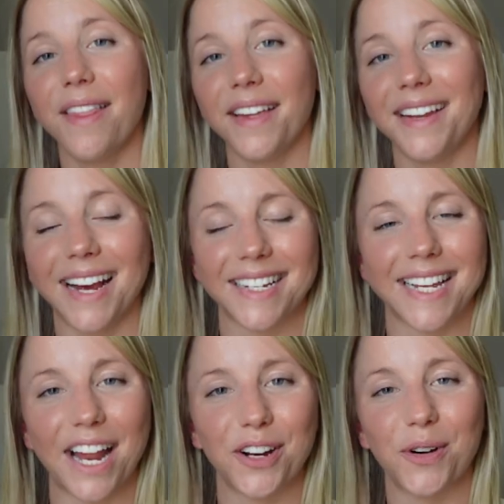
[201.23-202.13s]
The next
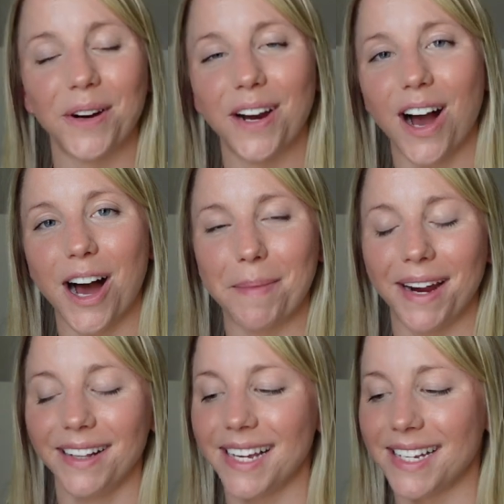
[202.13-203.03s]
category on
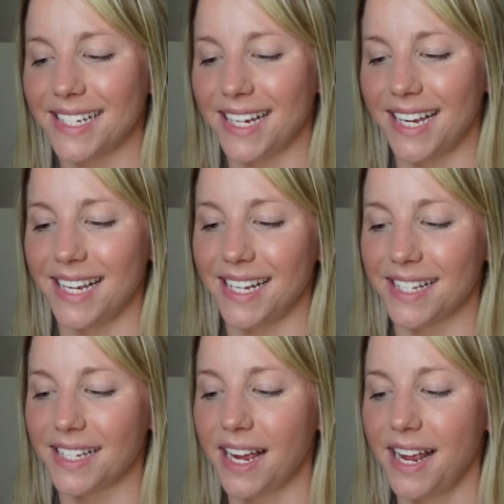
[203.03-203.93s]
my list is